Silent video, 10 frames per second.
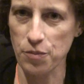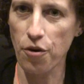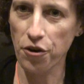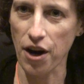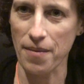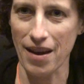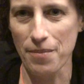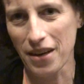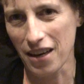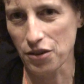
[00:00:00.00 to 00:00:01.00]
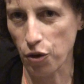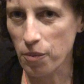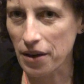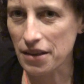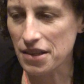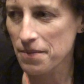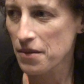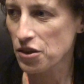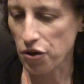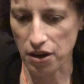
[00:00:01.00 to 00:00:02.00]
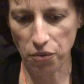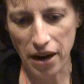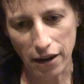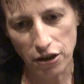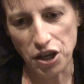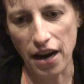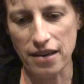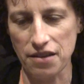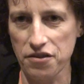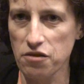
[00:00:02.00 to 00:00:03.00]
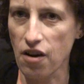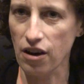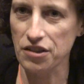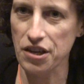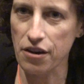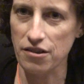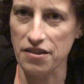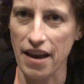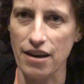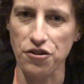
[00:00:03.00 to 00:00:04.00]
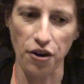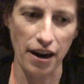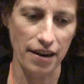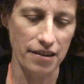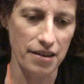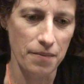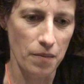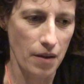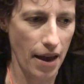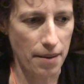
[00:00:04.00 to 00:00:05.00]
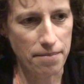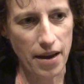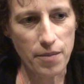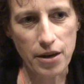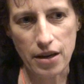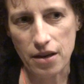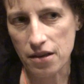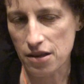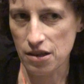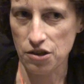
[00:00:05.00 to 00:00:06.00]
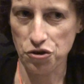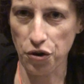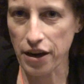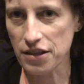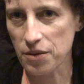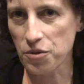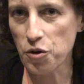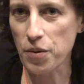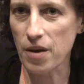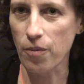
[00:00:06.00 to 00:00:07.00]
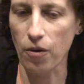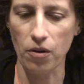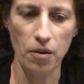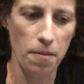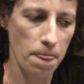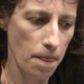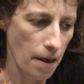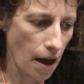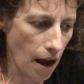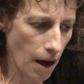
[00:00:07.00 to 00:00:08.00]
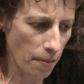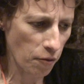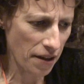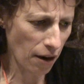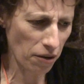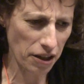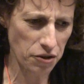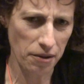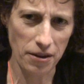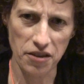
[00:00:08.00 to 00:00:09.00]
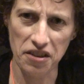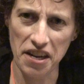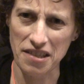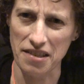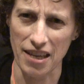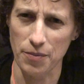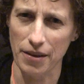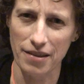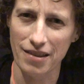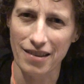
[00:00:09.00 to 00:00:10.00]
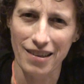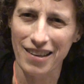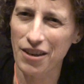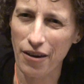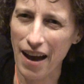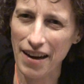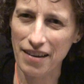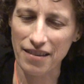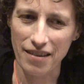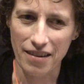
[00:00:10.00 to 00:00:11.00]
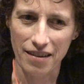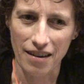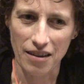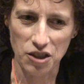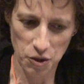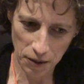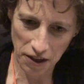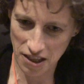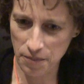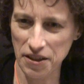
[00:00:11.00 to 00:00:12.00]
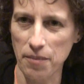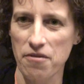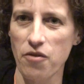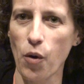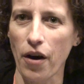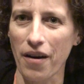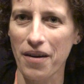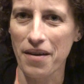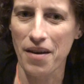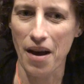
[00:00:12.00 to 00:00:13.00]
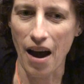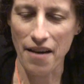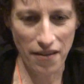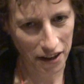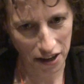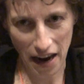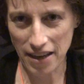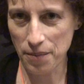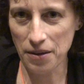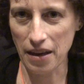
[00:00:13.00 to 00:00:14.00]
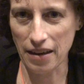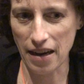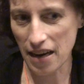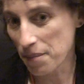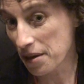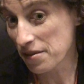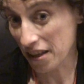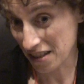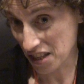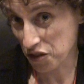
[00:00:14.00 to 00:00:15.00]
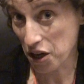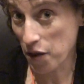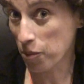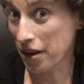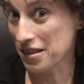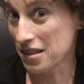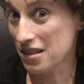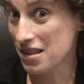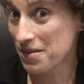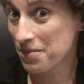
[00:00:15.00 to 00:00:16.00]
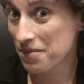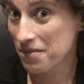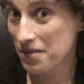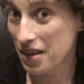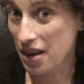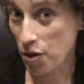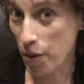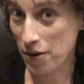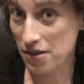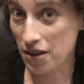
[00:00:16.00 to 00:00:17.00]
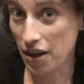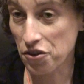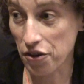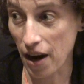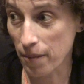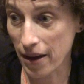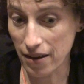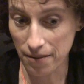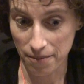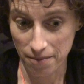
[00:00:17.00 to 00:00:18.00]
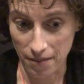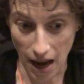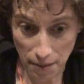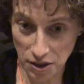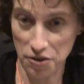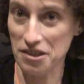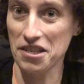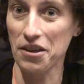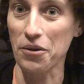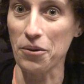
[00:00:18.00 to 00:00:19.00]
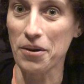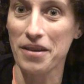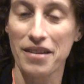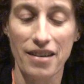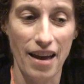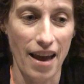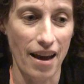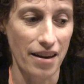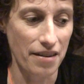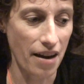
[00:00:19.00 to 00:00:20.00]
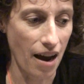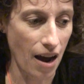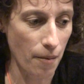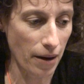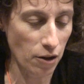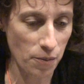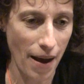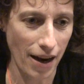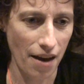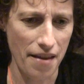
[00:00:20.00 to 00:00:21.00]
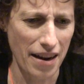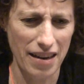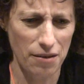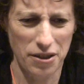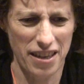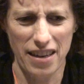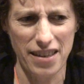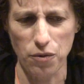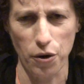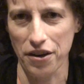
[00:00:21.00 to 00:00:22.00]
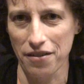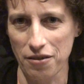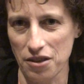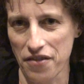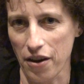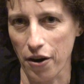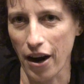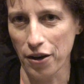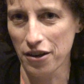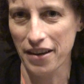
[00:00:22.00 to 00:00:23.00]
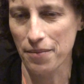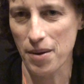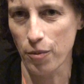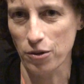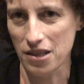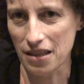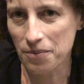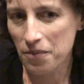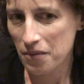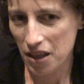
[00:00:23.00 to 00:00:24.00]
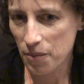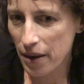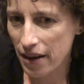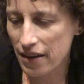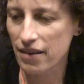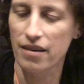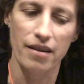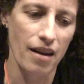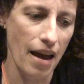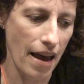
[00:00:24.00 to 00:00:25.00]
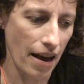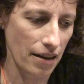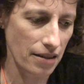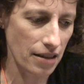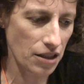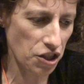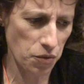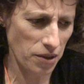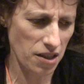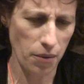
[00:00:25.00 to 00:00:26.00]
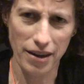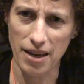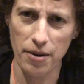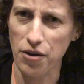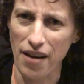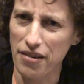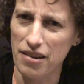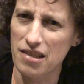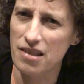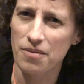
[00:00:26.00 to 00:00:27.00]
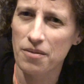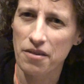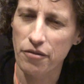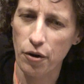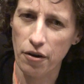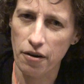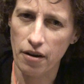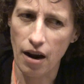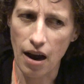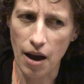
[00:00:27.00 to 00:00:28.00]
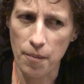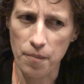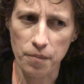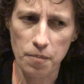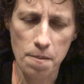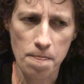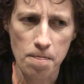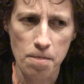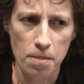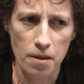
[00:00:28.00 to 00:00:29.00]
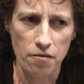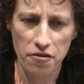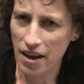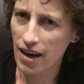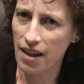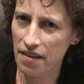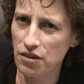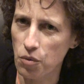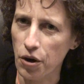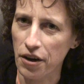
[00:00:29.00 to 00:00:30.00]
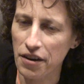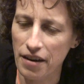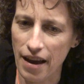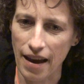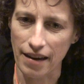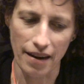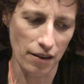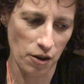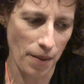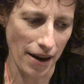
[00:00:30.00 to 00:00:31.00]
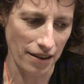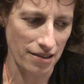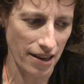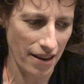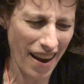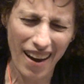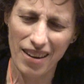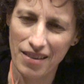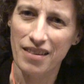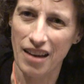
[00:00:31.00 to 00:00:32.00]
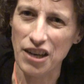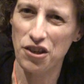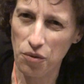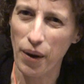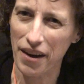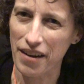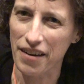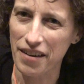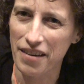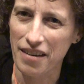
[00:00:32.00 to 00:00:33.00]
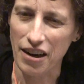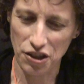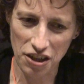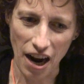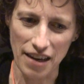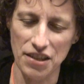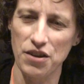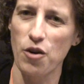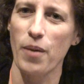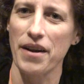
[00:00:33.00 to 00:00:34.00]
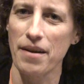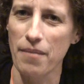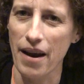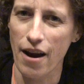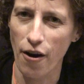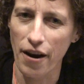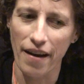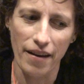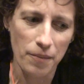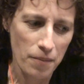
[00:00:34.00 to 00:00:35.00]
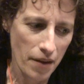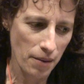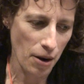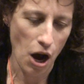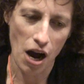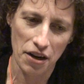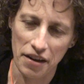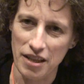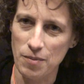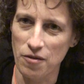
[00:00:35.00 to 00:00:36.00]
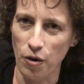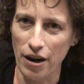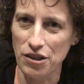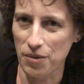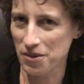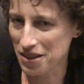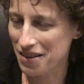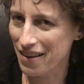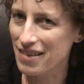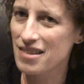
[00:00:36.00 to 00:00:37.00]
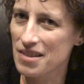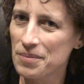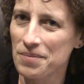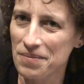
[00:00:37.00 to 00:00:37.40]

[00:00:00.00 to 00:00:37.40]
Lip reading: this program that had been kind of dormant, try to re-energize a few volunteers that they had trained, and maybe train some new people without really doing much of a needs assessment. I hadn't, just because it had been done before, I felt like it had to be and it had been successful in other places, in other parts of the country. I'm like, I'm gonna do this too. And I look back on that and it didn't work. It was a failure. I couldn't get people to commit, and it just wasn't the right demographics for that kind of thing to work. And I look back and say, yeah, I should have waited. I should have gotten to know my area and my audience before I jumped into this.